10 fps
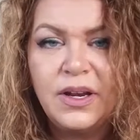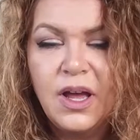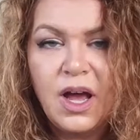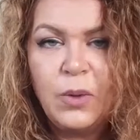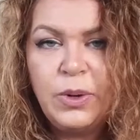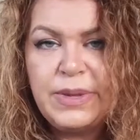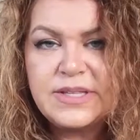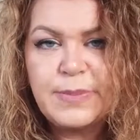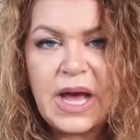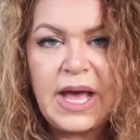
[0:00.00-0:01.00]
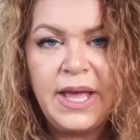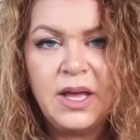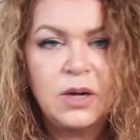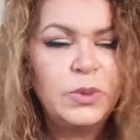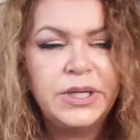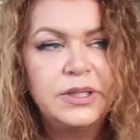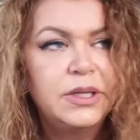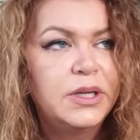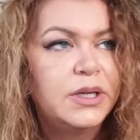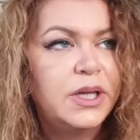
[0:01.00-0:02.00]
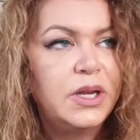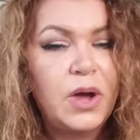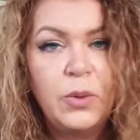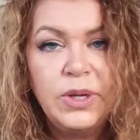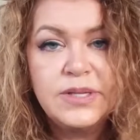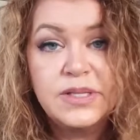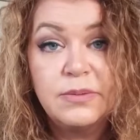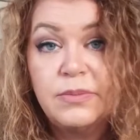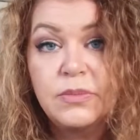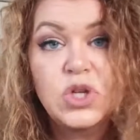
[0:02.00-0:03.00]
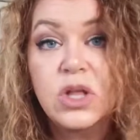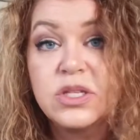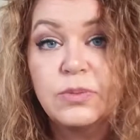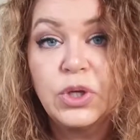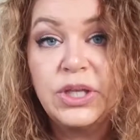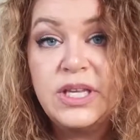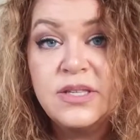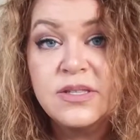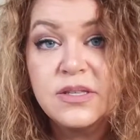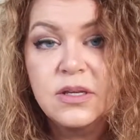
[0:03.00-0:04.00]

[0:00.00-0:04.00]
I want a piece of pie. I want some chocolate chip cookies.